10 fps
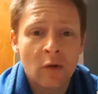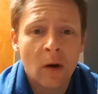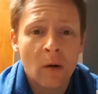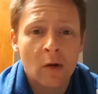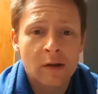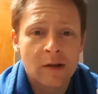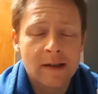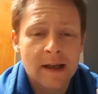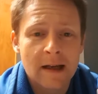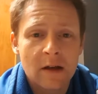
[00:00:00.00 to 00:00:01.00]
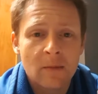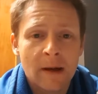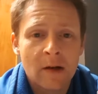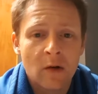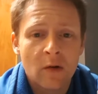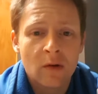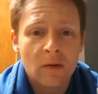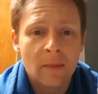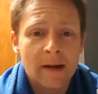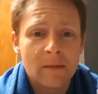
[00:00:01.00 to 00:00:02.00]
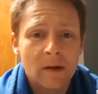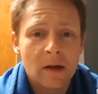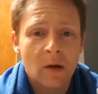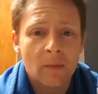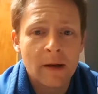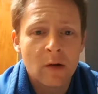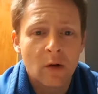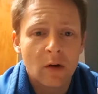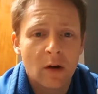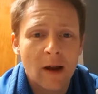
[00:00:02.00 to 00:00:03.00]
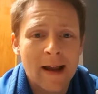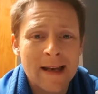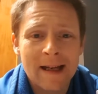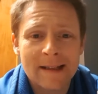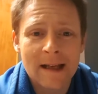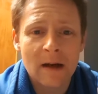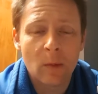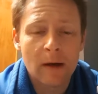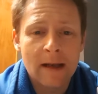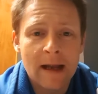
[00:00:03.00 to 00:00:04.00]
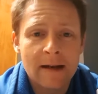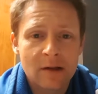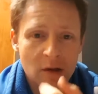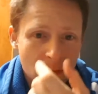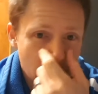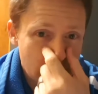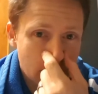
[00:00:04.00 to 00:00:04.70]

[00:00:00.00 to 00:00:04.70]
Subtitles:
know how long it's going to take. You may not got any idea when the end is going to be.